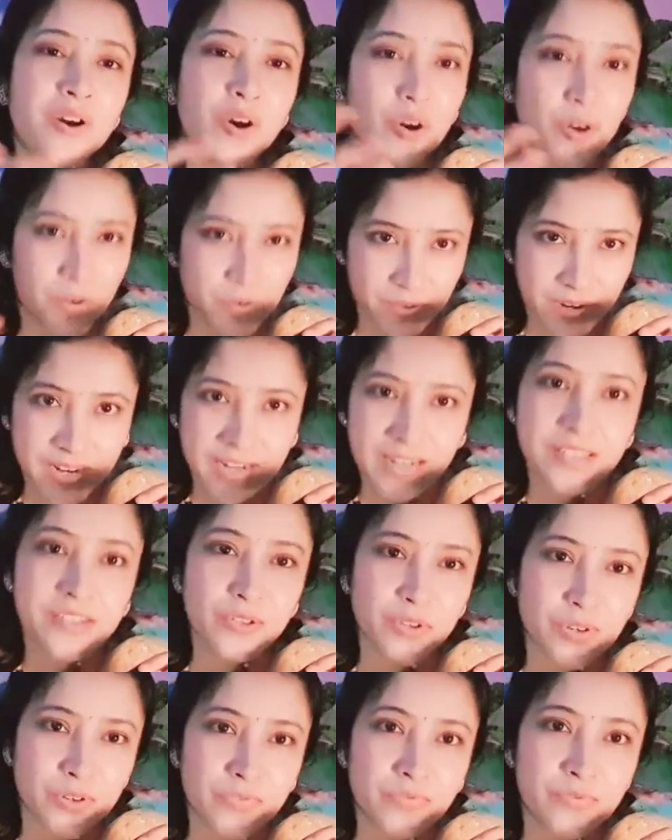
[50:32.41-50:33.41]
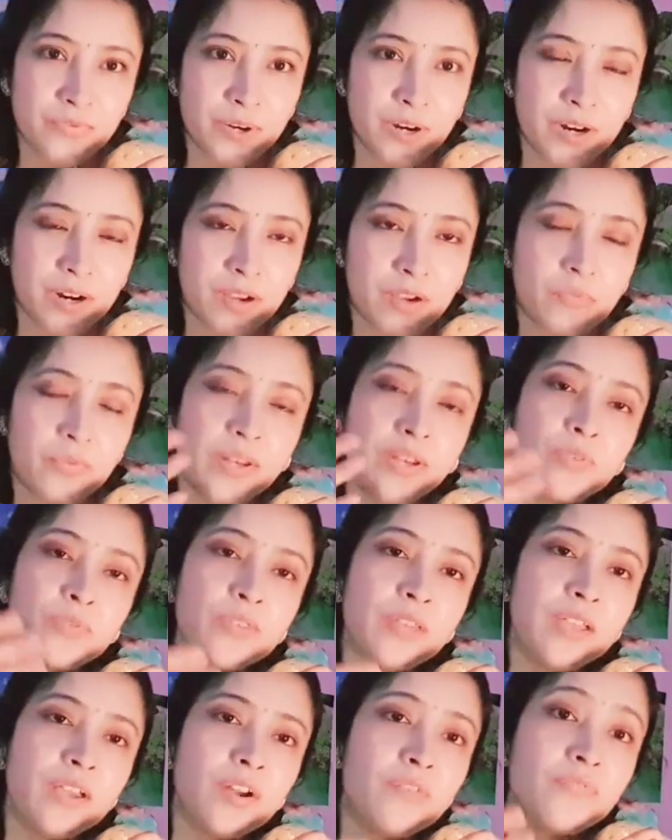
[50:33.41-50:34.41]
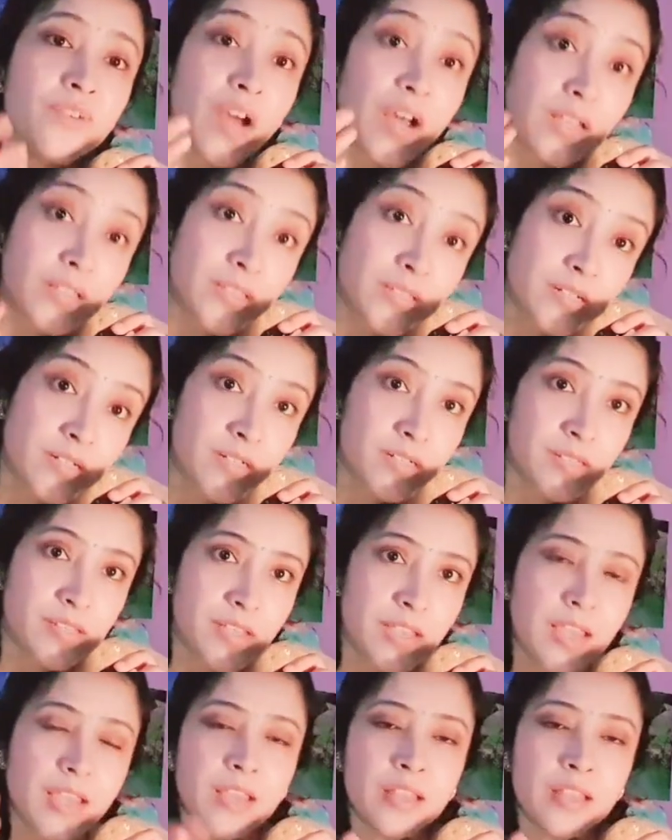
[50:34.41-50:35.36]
or any sort of work, when you think of others,